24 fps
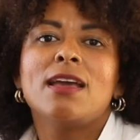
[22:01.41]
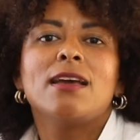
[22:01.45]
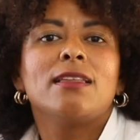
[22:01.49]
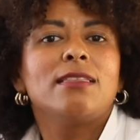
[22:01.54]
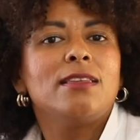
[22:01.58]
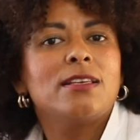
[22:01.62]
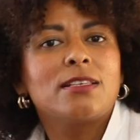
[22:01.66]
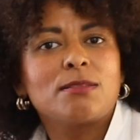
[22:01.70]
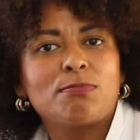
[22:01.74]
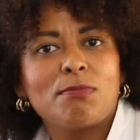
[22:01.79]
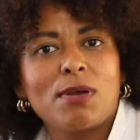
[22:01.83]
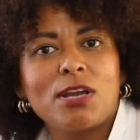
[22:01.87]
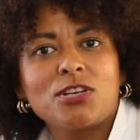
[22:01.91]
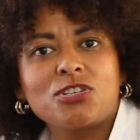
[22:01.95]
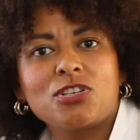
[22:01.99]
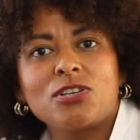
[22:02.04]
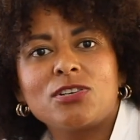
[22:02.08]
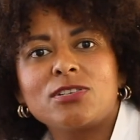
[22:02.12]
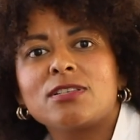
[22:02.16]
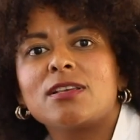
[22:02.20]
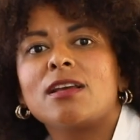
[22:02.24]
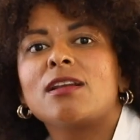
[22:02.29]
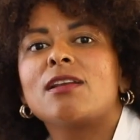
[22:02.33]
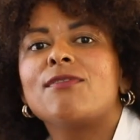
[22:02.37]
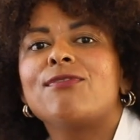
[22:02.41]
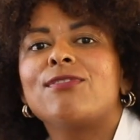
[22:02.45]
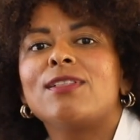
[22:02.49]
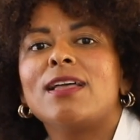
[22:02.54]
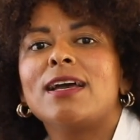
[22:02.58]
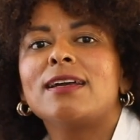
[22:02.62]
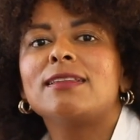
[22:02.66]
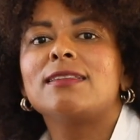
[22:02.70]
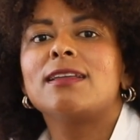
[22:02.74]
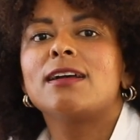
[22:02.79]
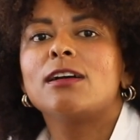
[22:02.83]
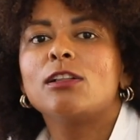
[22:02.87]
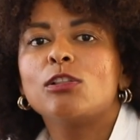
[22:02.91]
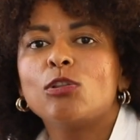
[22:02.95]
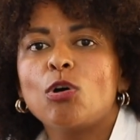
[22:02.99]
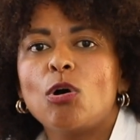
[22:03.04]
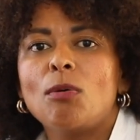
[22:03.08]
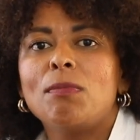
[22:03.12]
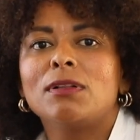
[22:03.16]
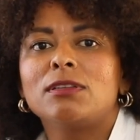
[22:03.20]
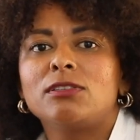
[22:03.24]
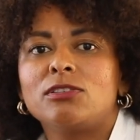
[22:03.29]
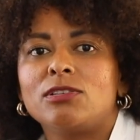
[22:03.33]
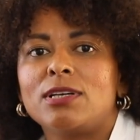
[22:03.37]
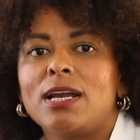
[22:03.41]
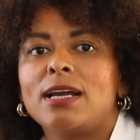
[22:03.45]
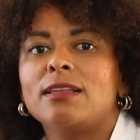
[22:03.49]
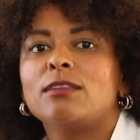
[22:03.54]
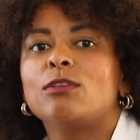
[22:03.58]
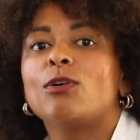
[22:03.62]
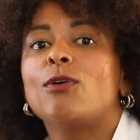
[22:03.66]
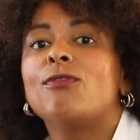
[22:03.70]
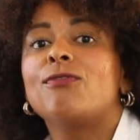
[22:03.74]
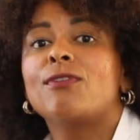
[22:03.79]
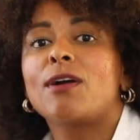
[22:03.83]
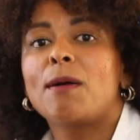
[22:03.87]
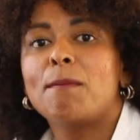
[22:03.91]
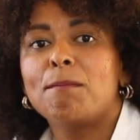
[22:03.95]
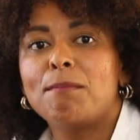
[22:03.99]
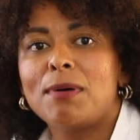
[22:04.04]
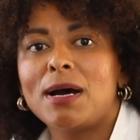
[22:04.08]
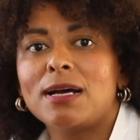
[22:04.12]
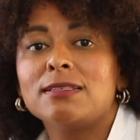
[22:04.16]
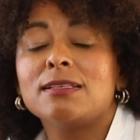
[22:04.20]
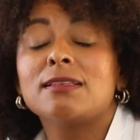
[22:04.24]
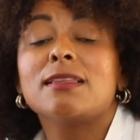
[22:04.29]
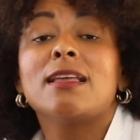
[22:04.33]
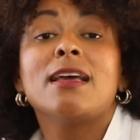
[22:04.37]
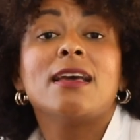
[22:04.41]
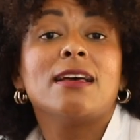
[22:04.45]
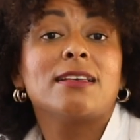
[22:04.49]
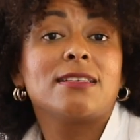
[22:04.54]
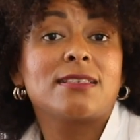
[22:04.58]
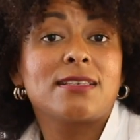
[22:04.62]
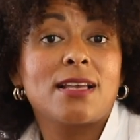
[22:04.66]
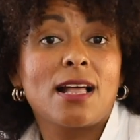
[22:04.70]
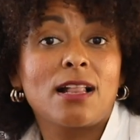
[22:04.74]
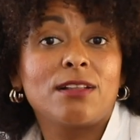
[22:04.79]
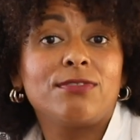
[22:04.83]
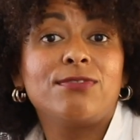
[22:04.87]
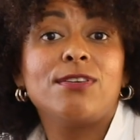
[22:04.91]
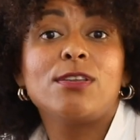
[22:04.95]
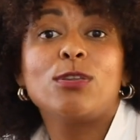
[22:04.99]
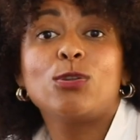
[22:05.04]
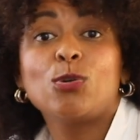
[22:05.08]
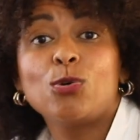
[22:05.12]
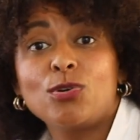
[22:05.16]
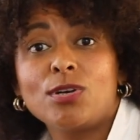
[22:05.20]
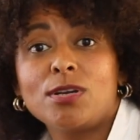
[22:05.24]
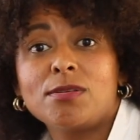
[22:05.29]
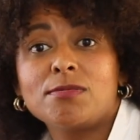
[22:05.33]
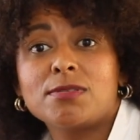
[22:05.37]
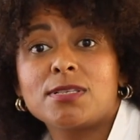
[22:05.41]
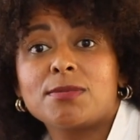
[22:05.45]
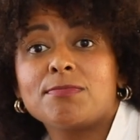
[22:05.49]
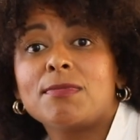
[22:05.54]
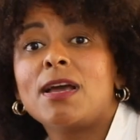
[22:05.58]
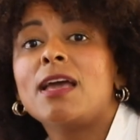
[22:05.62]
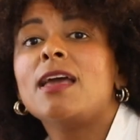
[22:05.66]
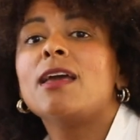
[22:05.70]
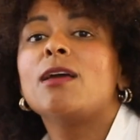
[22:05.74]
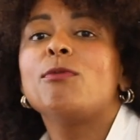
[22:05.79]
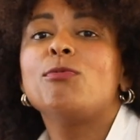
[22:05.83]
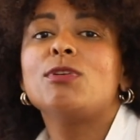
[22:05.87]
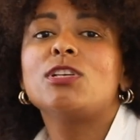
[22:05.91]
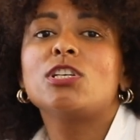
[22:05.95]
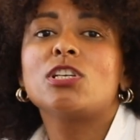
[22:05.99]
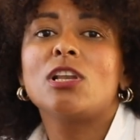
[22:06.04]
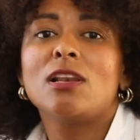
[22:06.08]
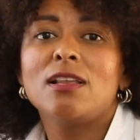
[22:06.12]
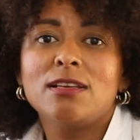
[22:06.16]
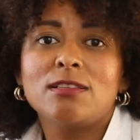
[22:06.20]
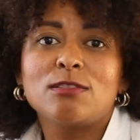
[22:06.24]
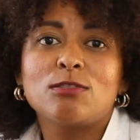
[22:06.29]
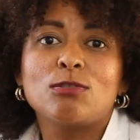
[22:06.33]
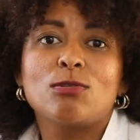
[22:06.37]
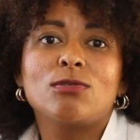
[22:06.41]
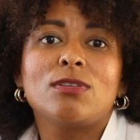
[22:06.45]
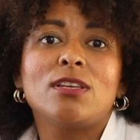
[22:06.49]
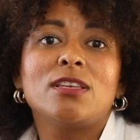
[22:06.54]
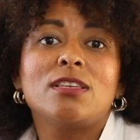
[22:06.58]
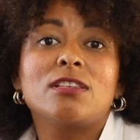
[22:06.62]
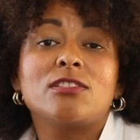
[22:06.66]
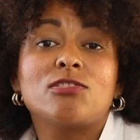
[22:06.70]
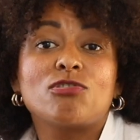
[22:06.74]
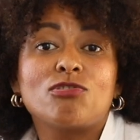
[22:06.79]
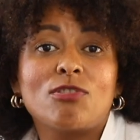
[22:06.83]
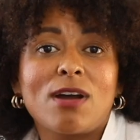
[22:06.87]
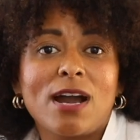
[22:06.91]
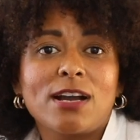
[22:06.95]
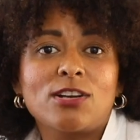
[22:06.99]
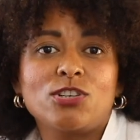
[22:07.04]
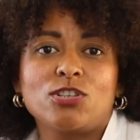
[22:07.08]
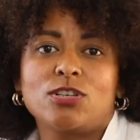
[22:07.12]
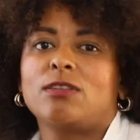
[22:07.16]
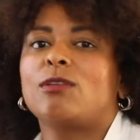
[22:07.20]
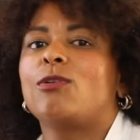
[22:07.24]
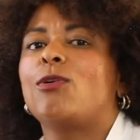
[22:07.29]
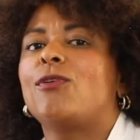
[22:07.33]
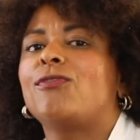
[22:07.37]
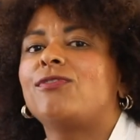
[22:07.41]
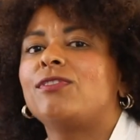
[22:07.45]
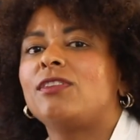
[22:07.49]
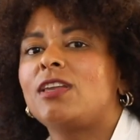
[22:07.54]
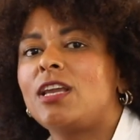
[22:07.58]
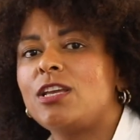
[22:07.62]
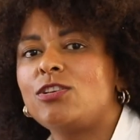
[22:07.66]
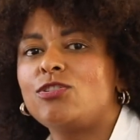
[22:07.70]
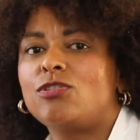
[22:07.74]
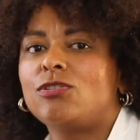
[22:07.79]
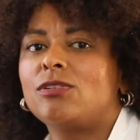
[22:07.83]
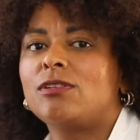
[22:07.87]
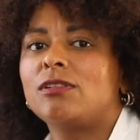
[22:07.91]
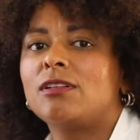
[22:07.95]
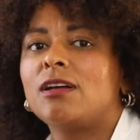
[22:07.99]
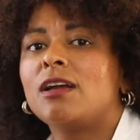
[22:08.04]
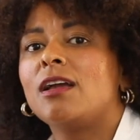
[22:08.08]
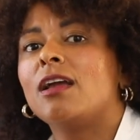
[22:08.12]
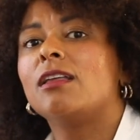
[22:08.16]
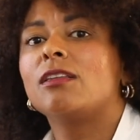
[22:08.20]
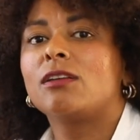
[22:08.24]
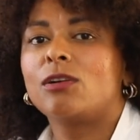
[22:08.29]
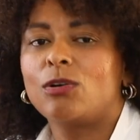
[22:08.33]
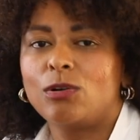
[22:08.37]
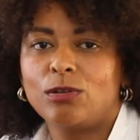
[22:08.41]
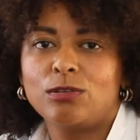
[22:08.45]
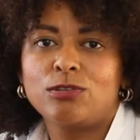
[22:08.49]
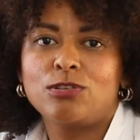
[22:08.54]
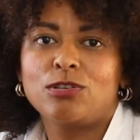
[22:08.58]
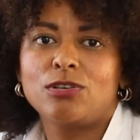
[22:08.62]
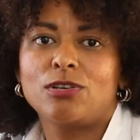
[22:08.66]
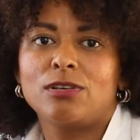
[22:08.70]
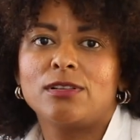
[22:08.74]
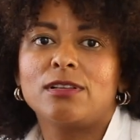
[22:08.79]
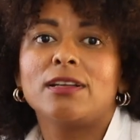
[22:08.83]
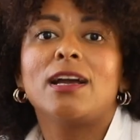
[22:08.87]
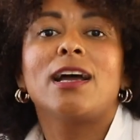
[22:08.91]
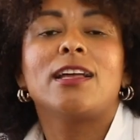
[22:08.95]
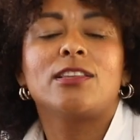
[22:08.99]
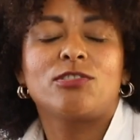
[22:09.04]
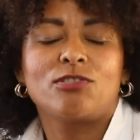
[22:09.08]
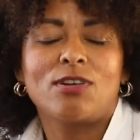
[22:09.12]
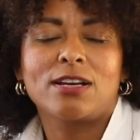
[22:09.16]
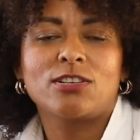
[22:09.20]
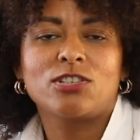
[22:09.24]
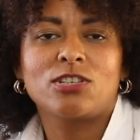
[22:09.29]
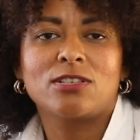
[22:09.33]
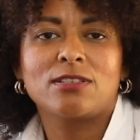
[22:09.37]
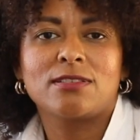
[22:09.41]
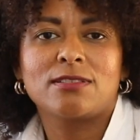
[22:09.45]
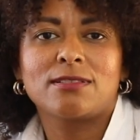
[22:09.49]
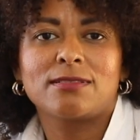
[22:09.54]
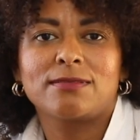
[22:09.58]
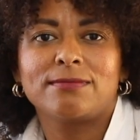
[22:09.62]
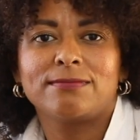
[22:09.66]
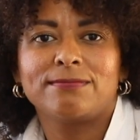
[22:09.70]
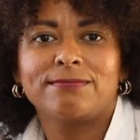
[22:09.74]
These measures reflect a global trend of combating selfie tourism, which leads to the destruction of natural and cultural attractions.